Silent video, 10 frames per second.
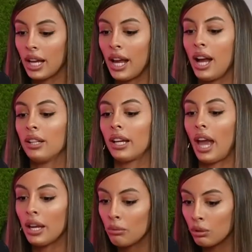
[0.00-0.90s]
I had, like
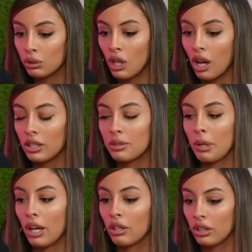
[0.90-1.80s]
anyone who was talking to
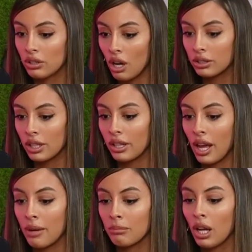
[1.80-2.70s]
me, I couldn't talk to
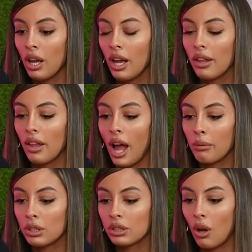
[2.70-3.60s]
them. I
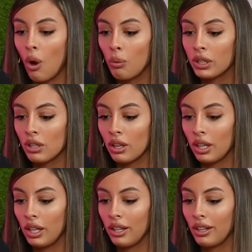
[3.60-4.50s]
was always on
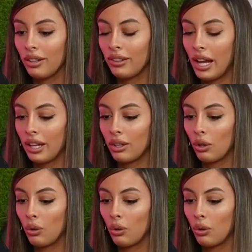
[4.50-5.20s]
the like